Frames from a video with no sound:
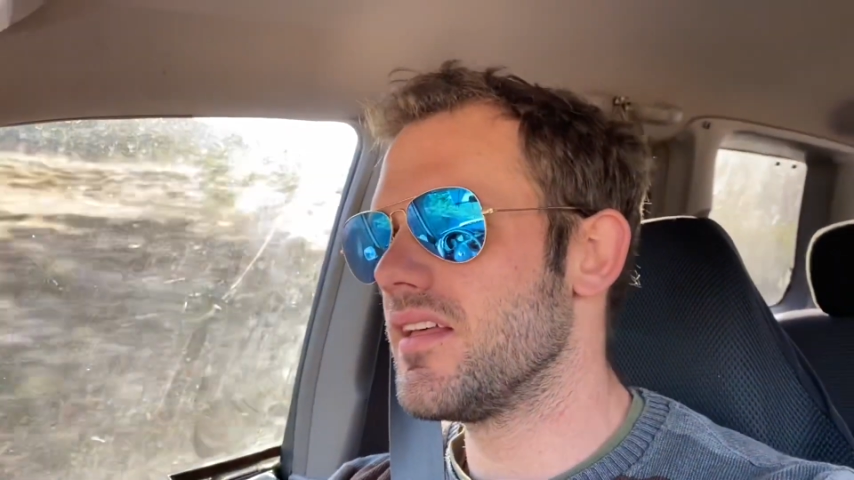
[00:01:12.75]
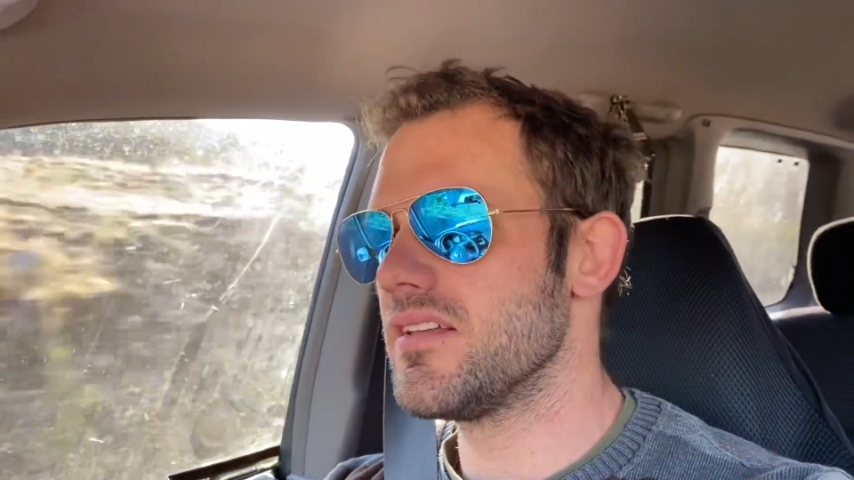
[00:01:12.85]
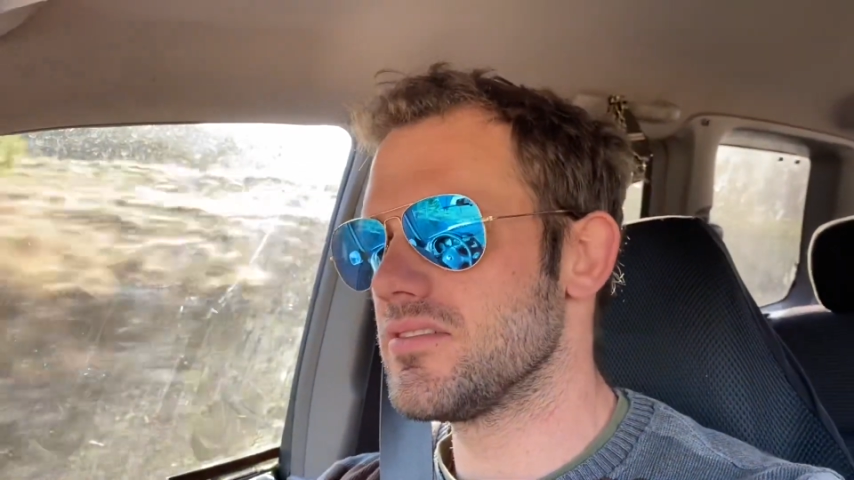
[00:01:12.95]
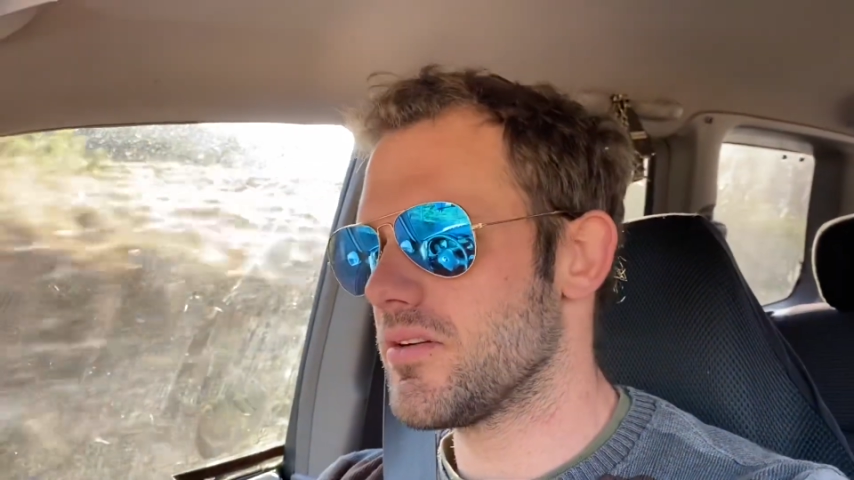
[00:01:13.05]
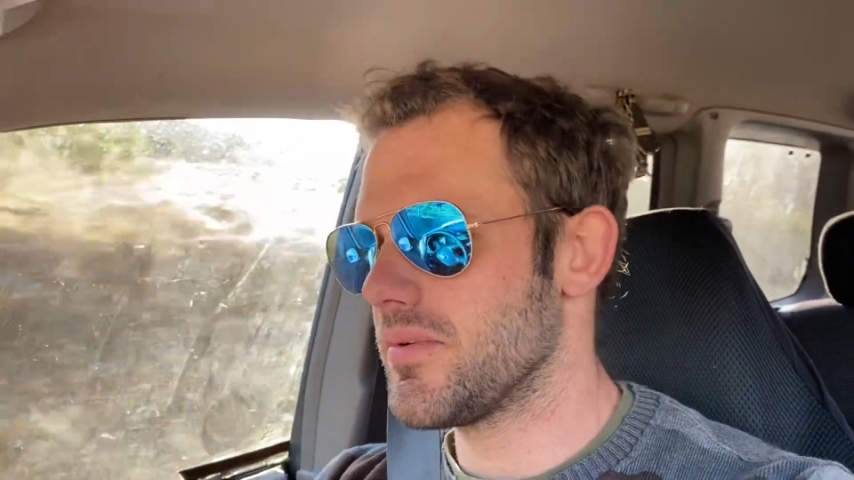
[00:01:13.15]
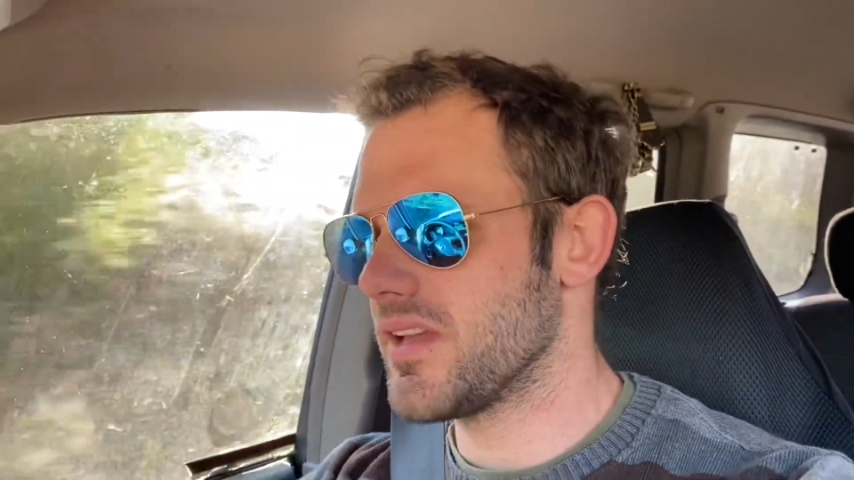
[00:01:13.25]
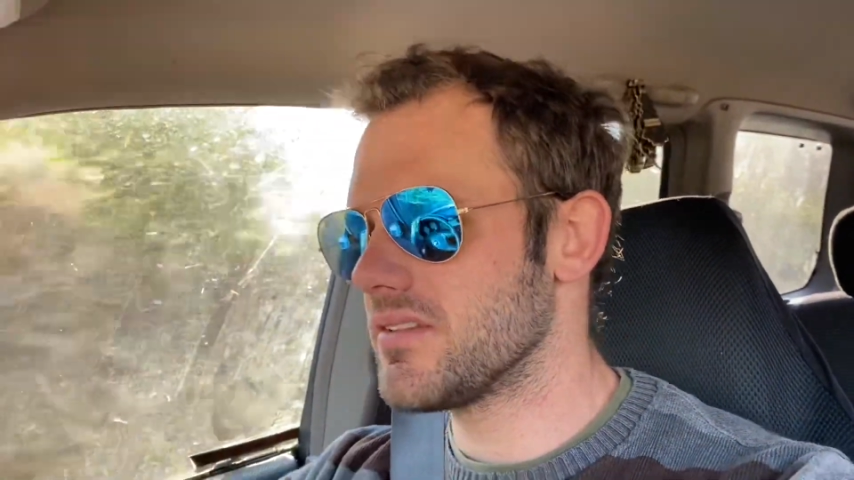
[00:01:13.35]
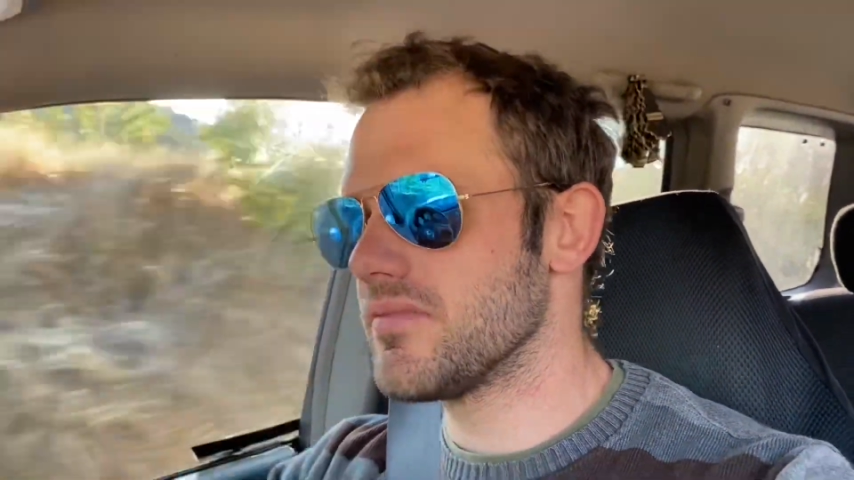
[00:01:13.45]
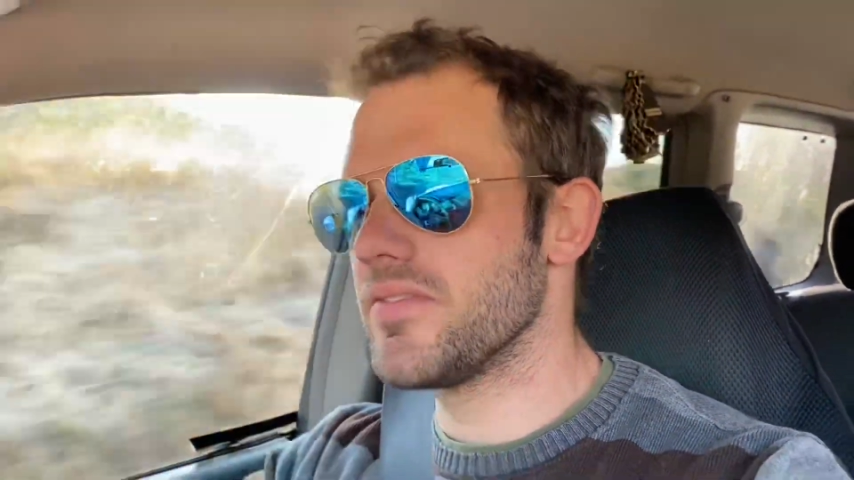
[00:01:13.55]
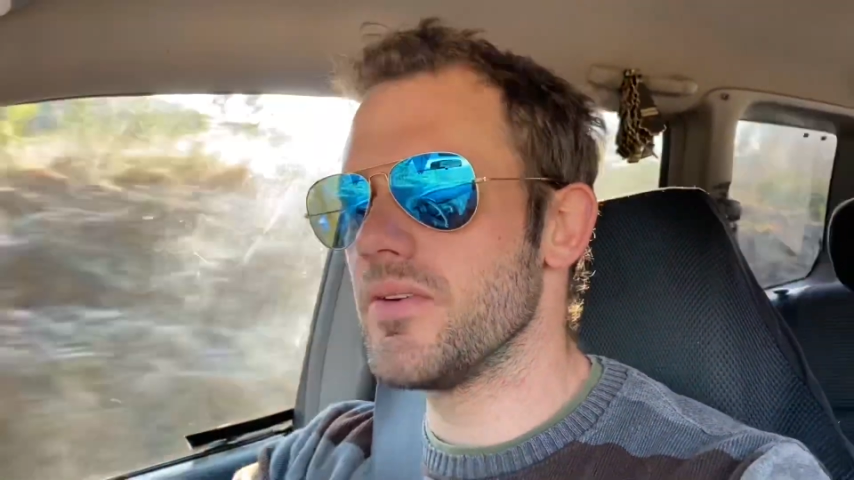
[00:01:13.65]
Stop and get
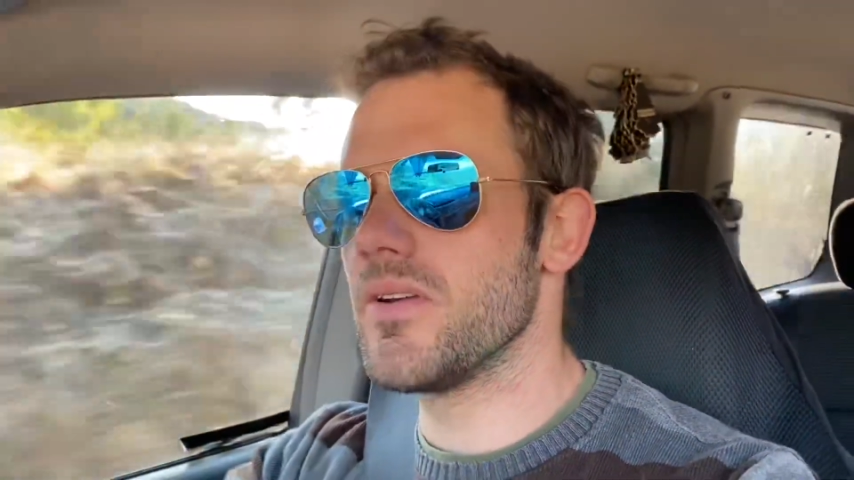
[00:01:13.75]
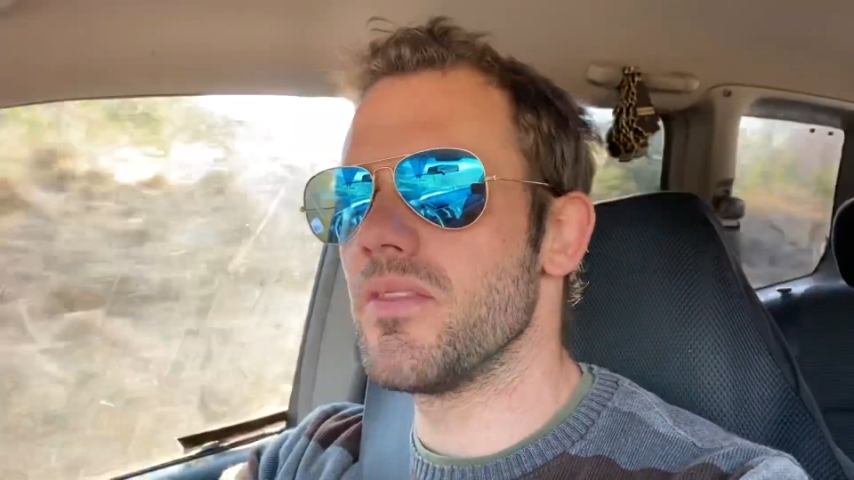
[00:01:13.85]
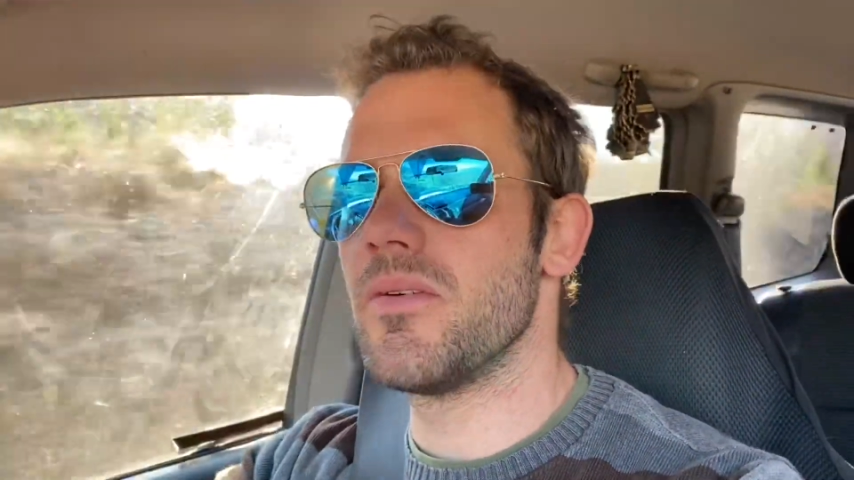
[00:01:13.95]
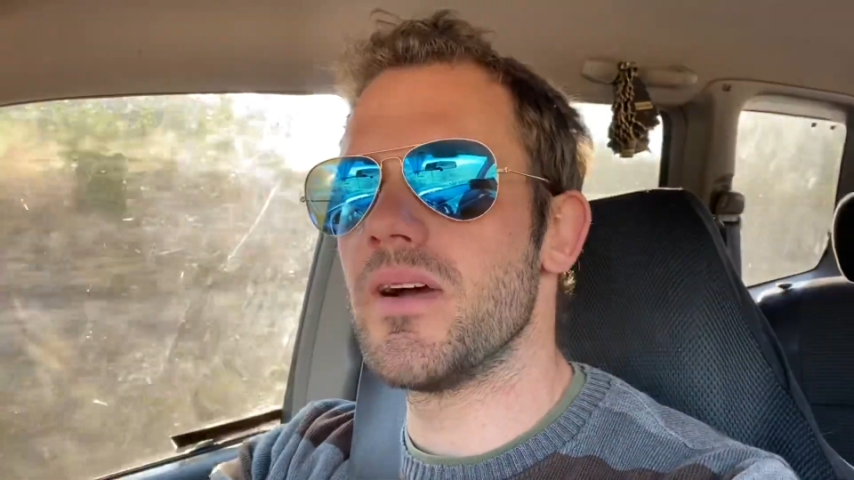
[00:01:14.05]
some fuel on the